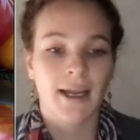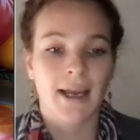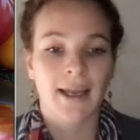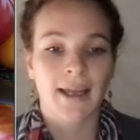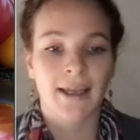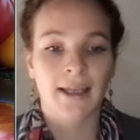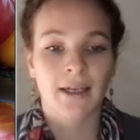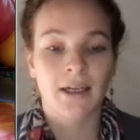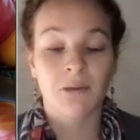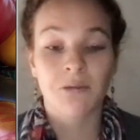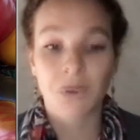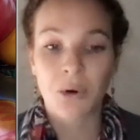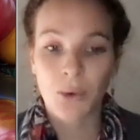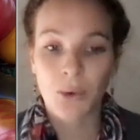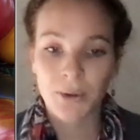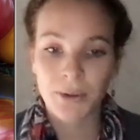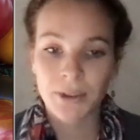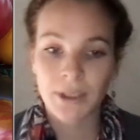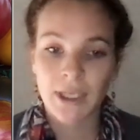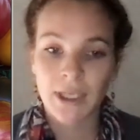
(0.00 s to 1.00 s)
And
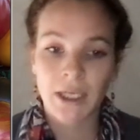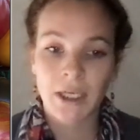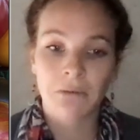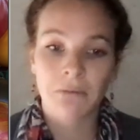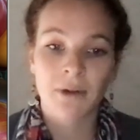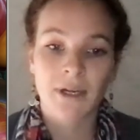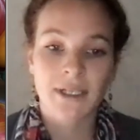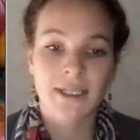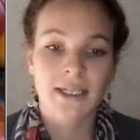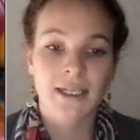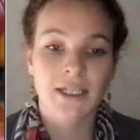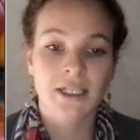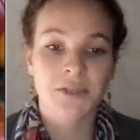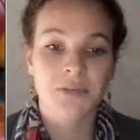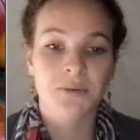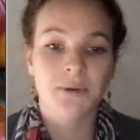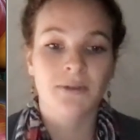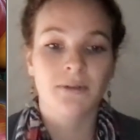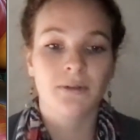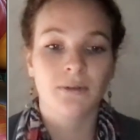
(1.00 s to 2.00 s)
importantly, residents
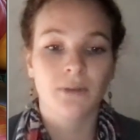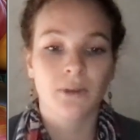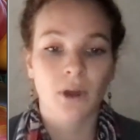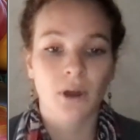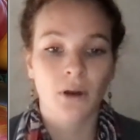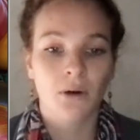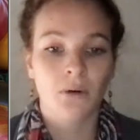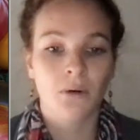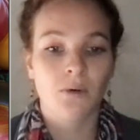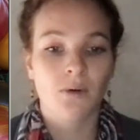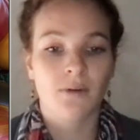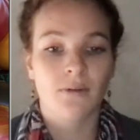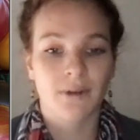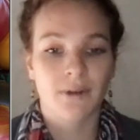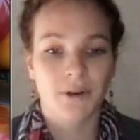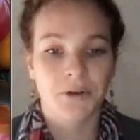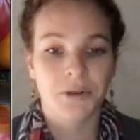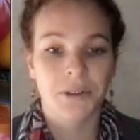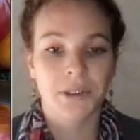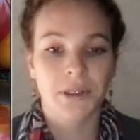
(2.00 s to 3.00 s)
with low or
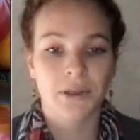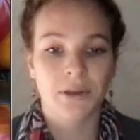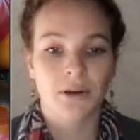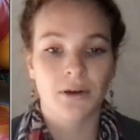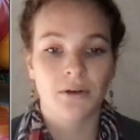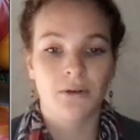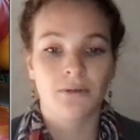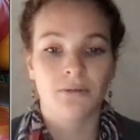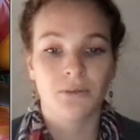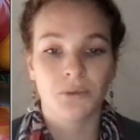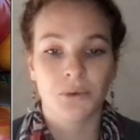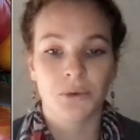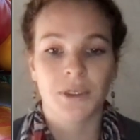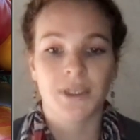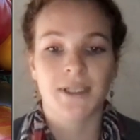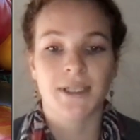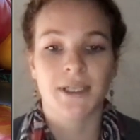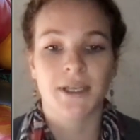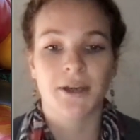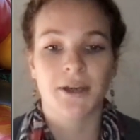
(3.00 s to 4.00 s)
very low food
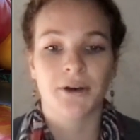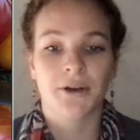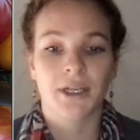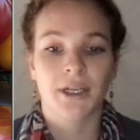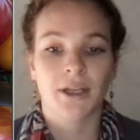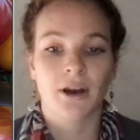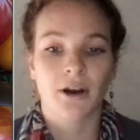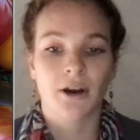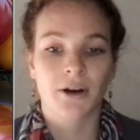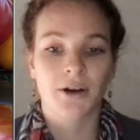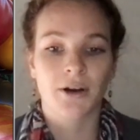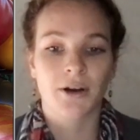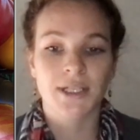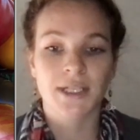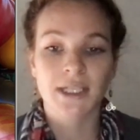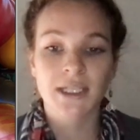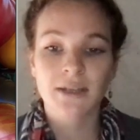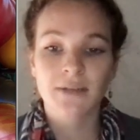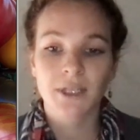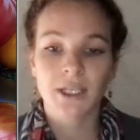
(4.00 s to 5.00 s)
insecurity are
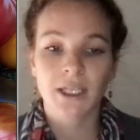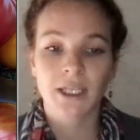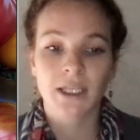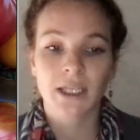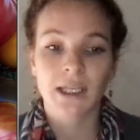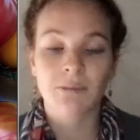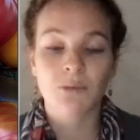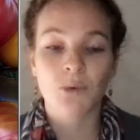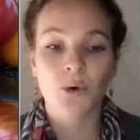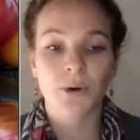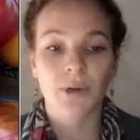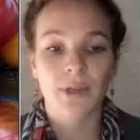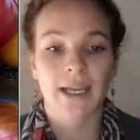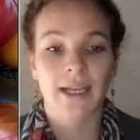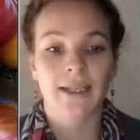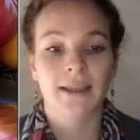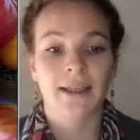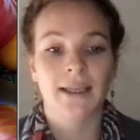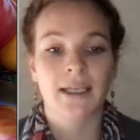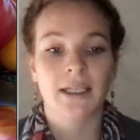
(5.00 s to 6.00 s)
significantly more
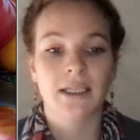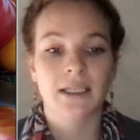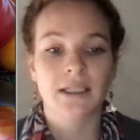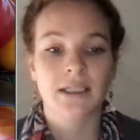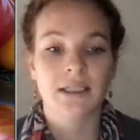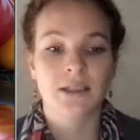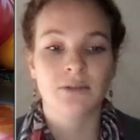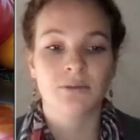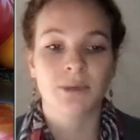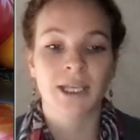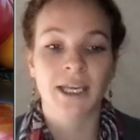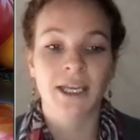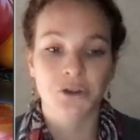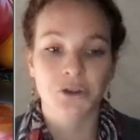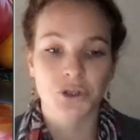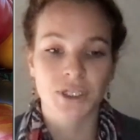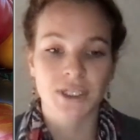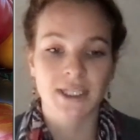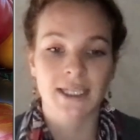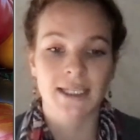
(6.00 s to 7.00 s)
likely to be
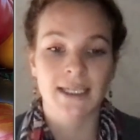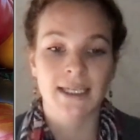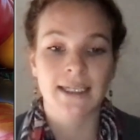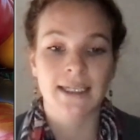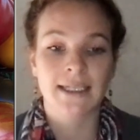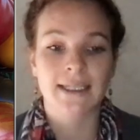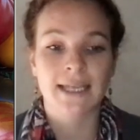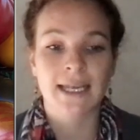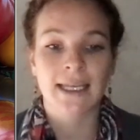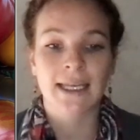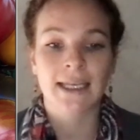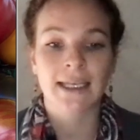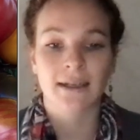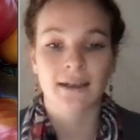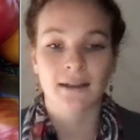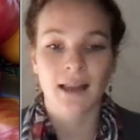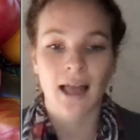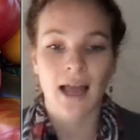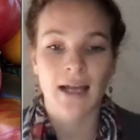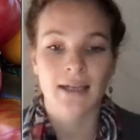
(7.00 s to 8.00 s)
interested in taking a
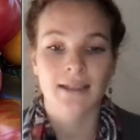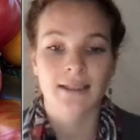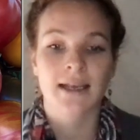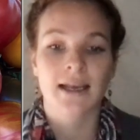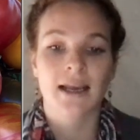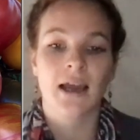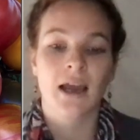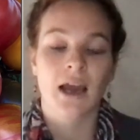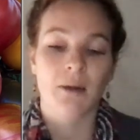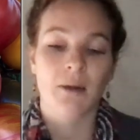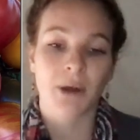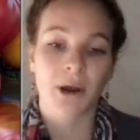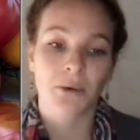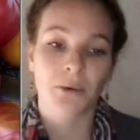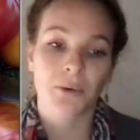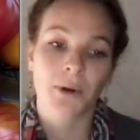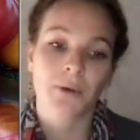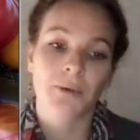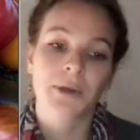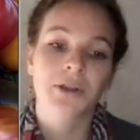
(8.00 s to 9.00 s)
class about
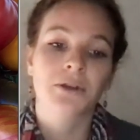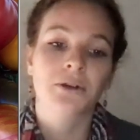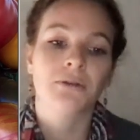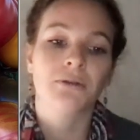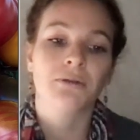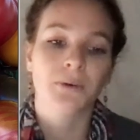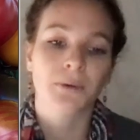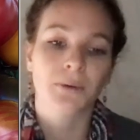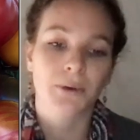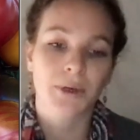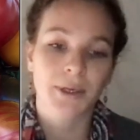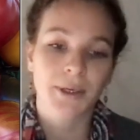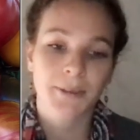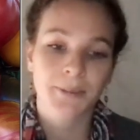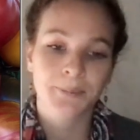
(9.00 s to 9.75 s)
growing their food.